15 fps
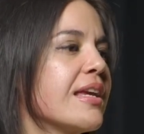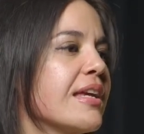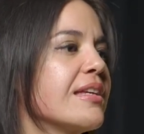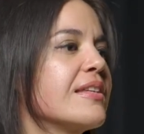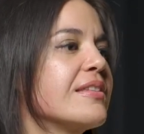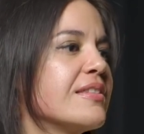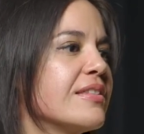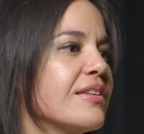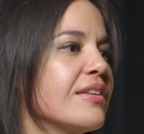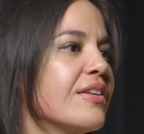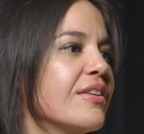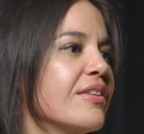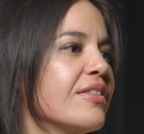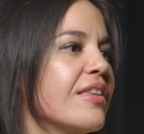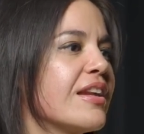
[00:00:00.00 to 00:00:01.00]
is
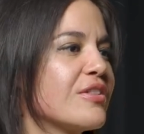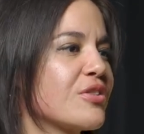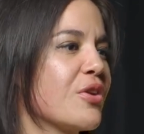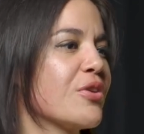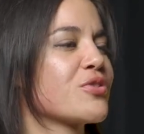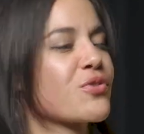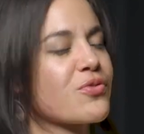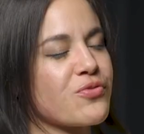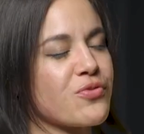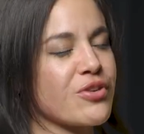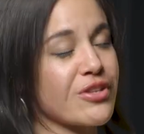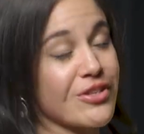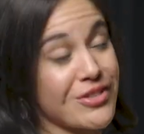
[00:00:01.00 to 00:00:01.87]
that it's also for